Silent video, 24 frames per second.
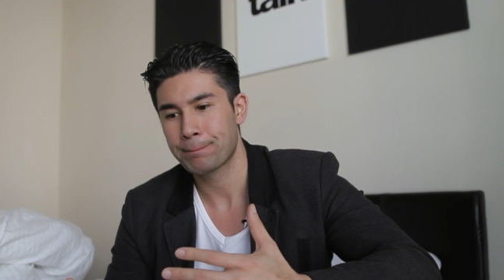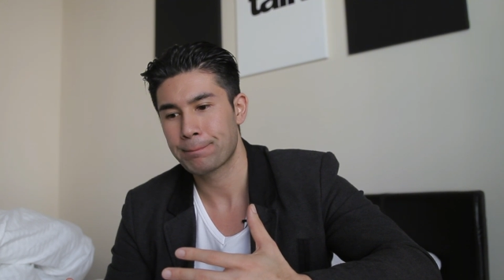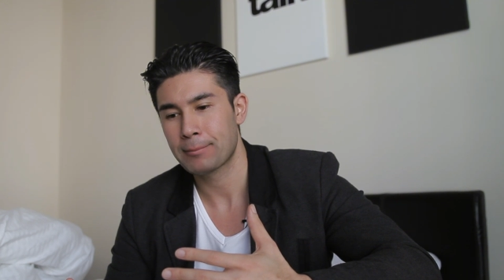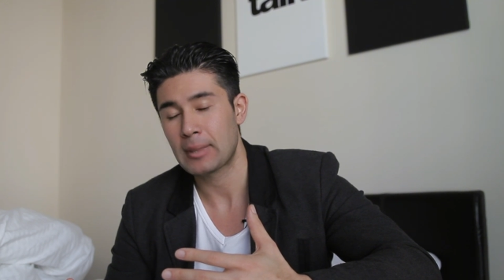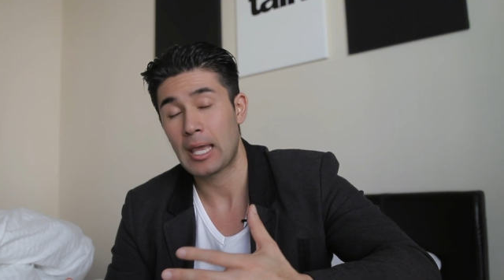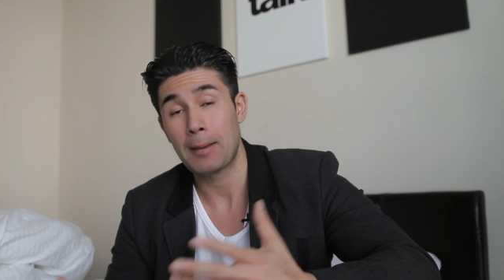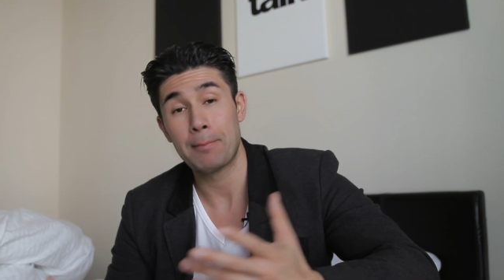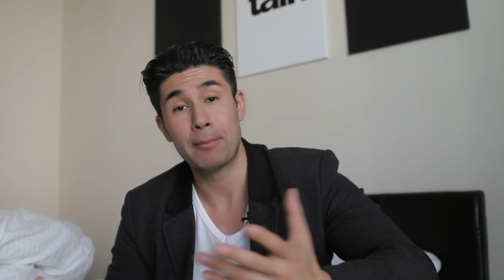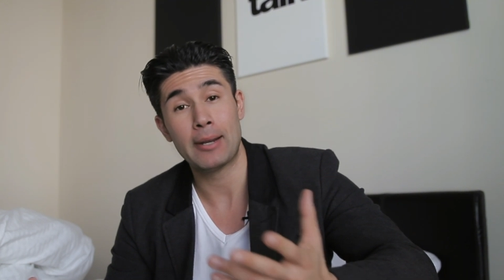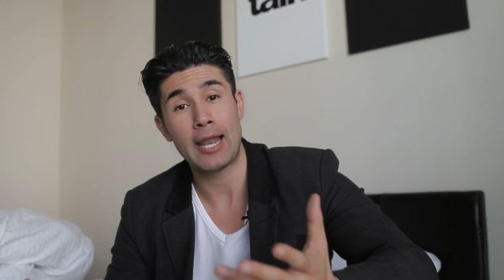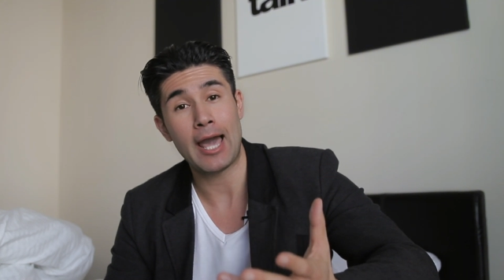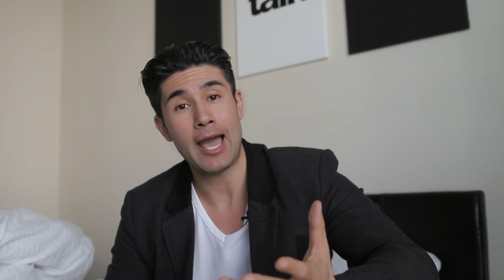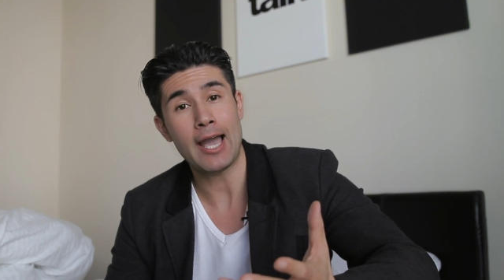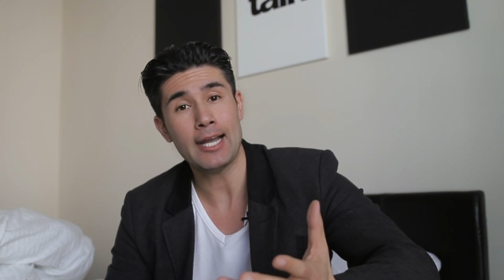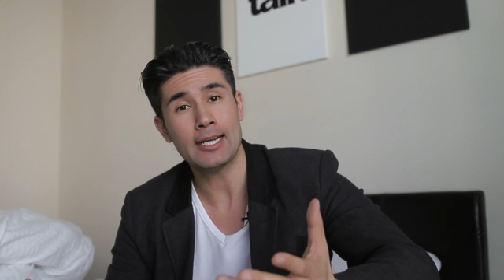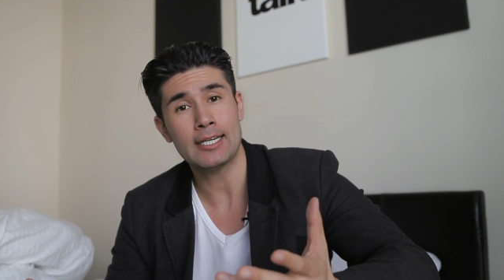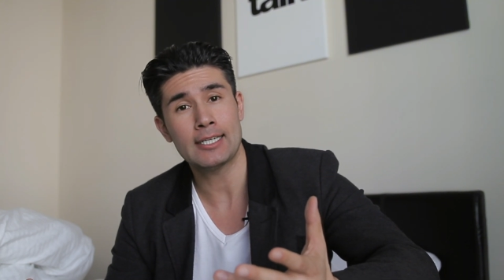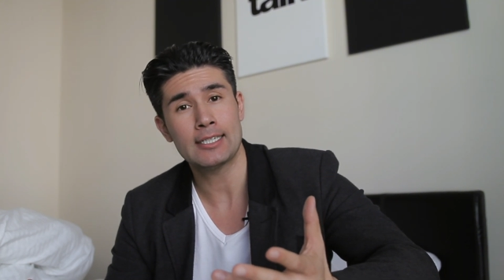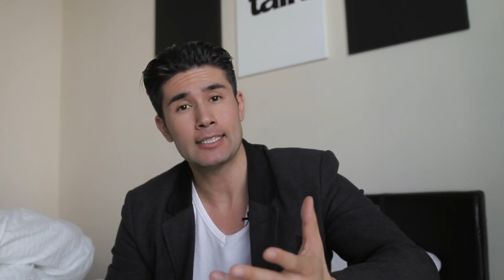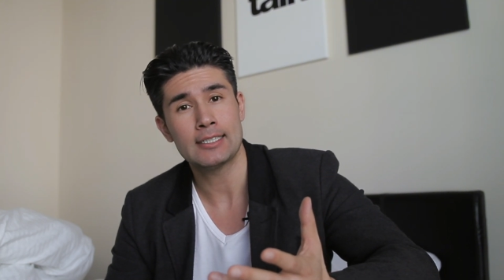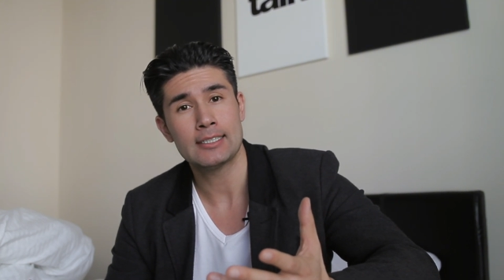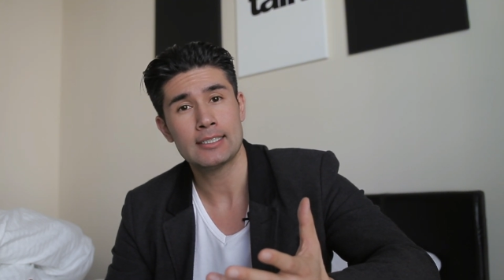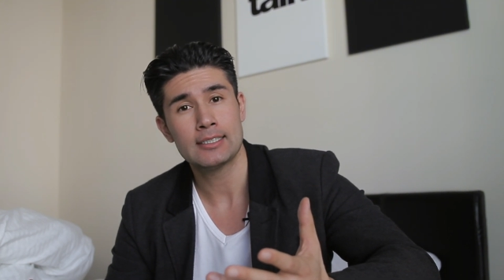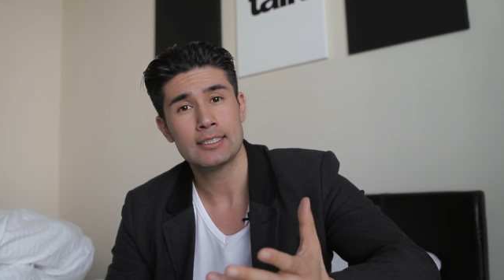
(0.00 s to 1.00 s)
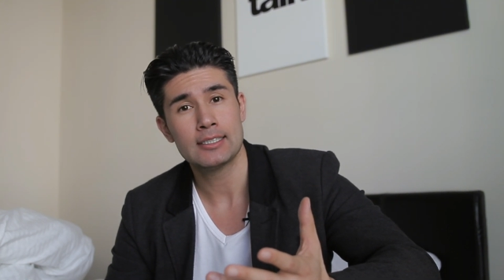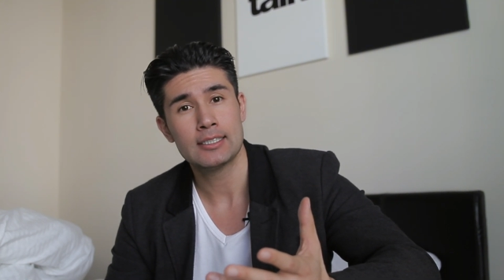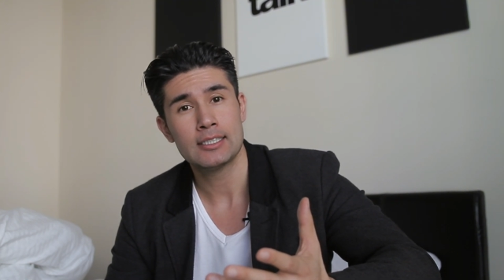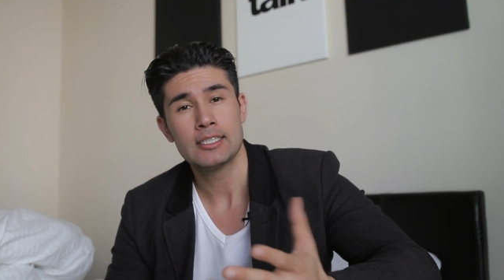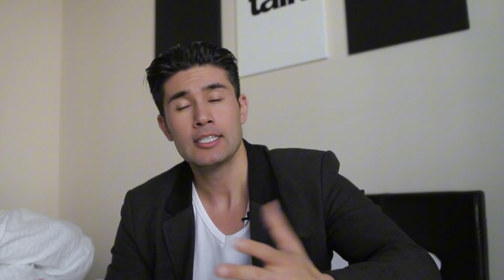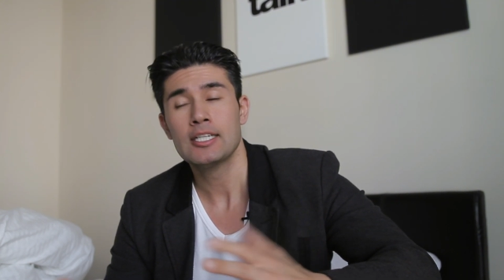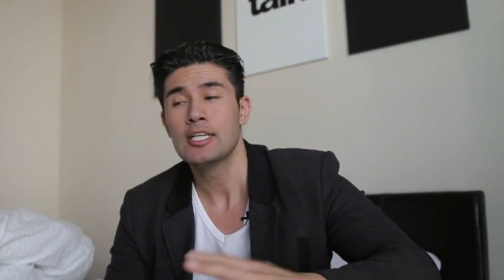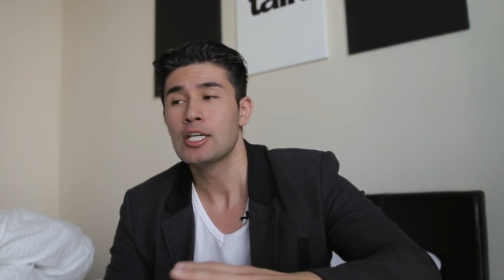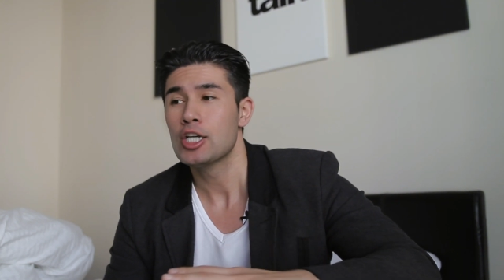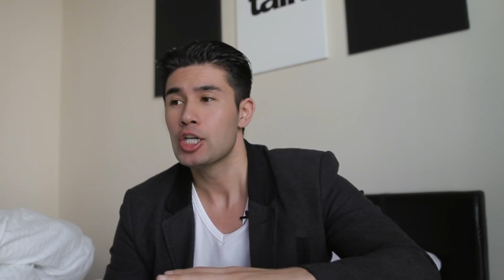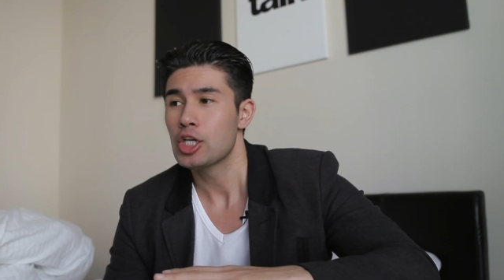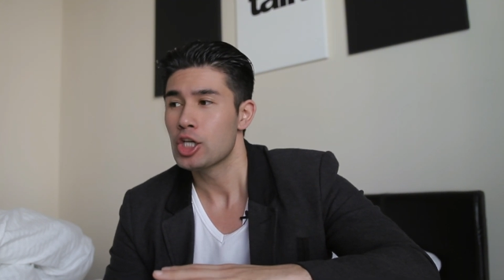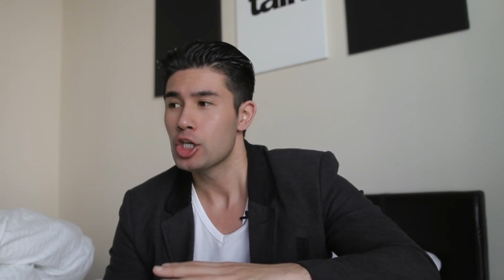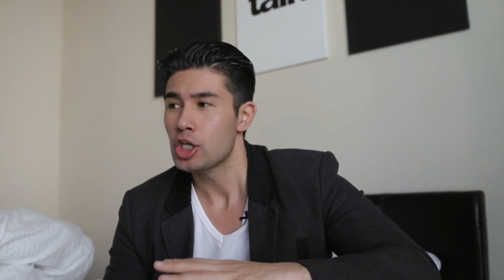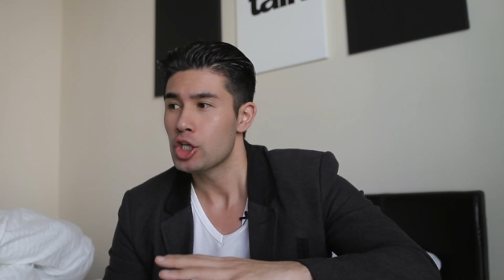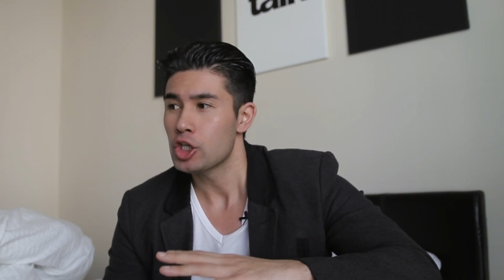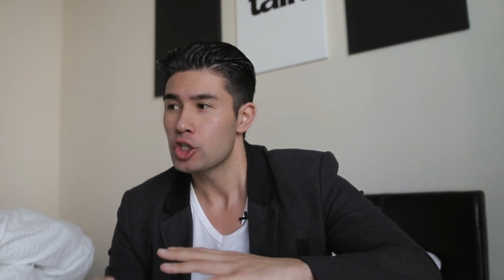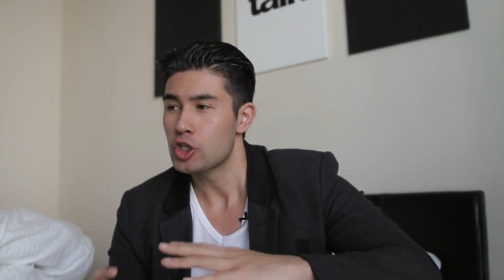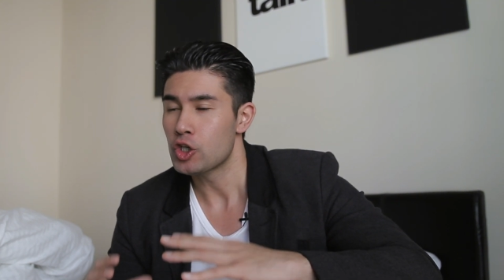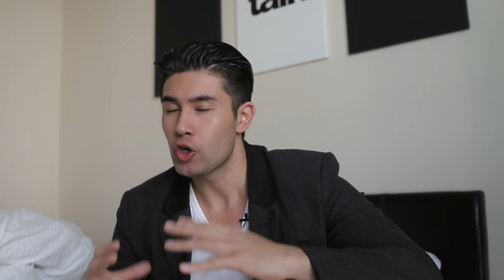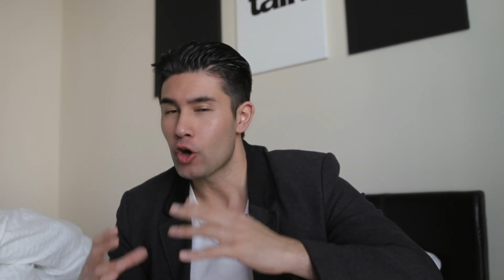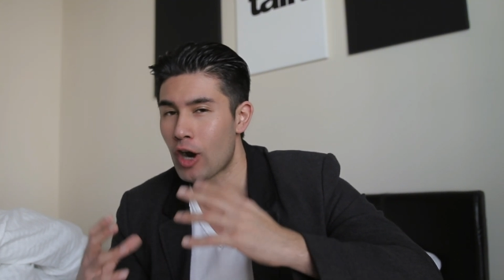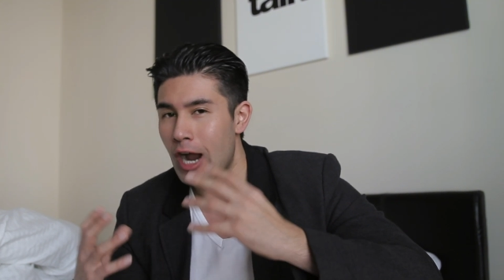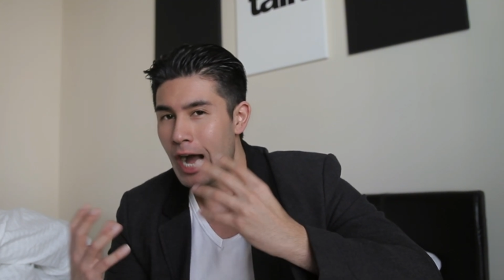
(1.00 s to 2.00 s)
black,
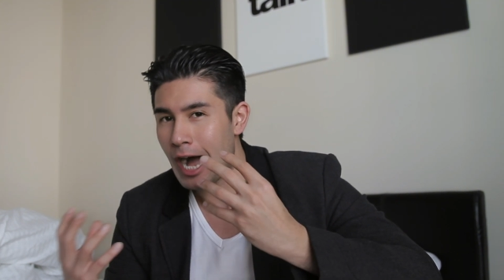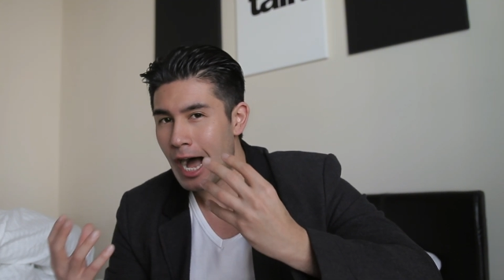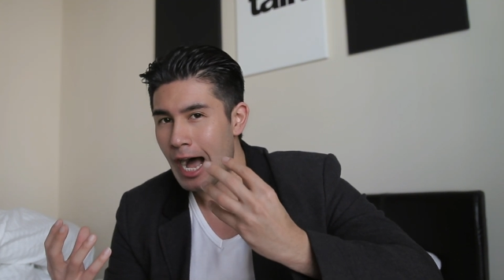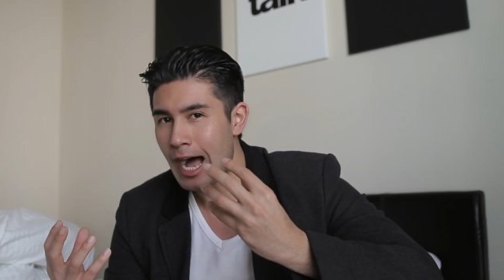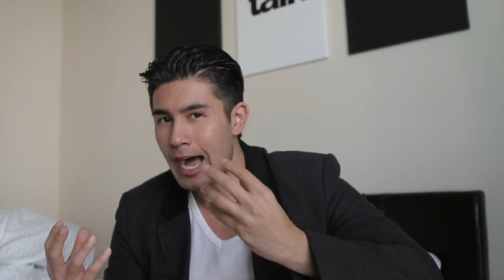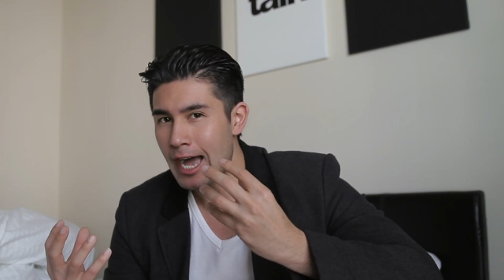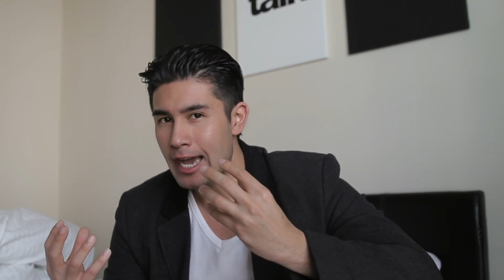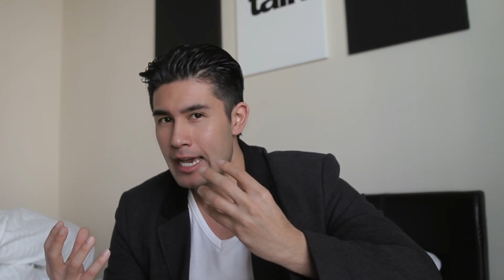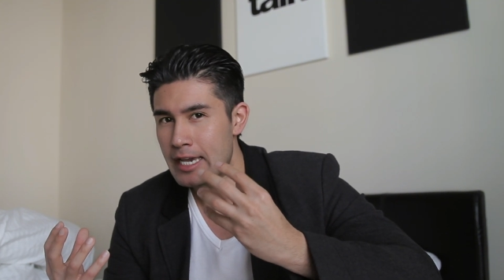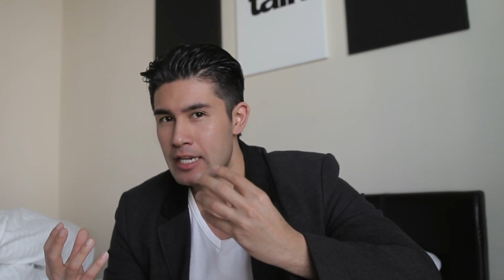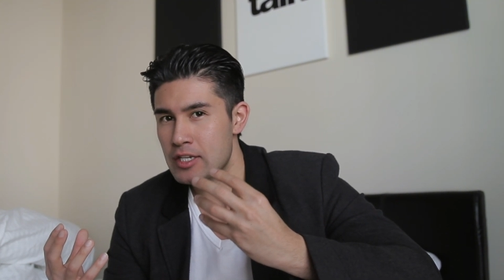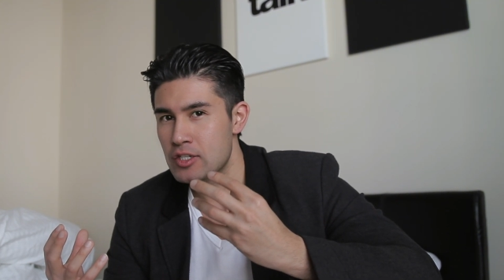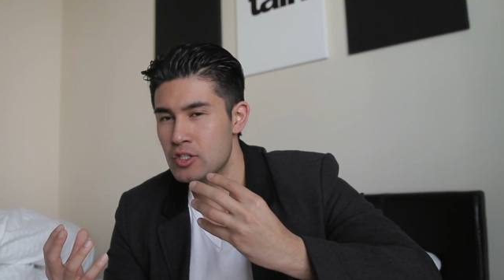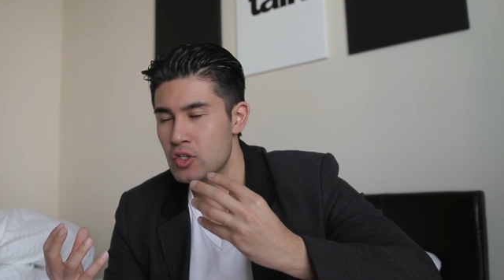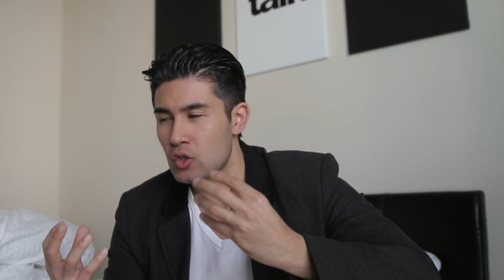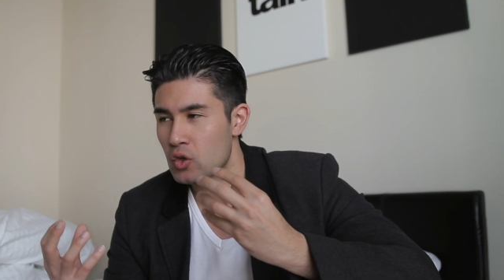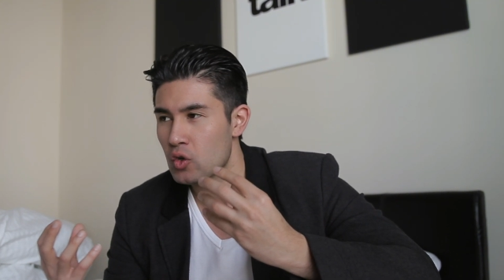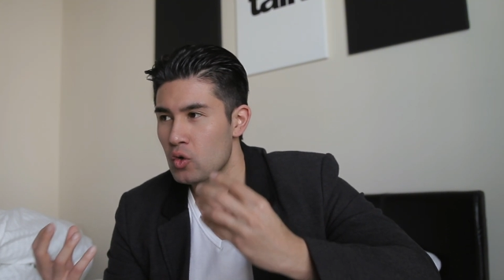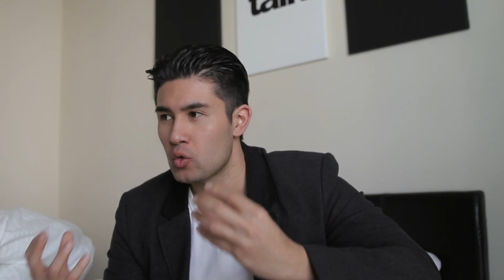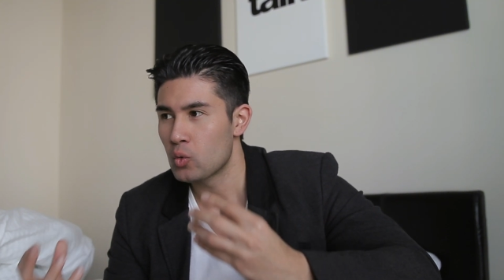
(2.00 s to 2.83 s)
your eyes